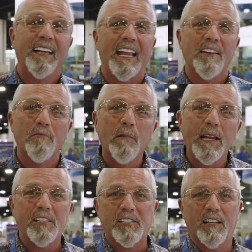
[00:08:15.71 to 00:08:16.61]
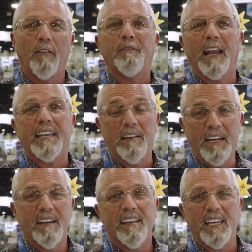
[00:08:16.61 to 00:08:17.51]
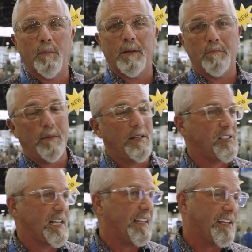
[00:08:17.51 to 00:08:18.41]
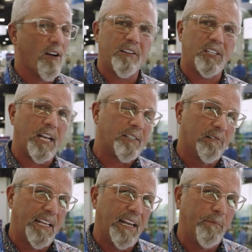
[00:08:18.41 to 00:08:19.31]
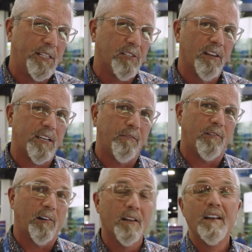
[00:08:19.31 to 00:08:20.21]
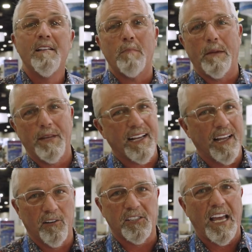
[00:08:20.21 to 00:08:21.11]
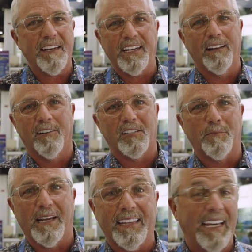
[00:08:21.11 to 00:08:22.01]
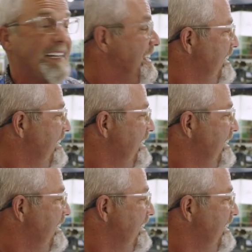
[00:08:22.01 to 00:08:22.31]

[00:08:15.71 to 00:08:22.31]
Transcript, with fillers: and you really still feel like you need to keep it, maybe it's got the architectural elements you're looking for, maybe the color is ideal or something like that,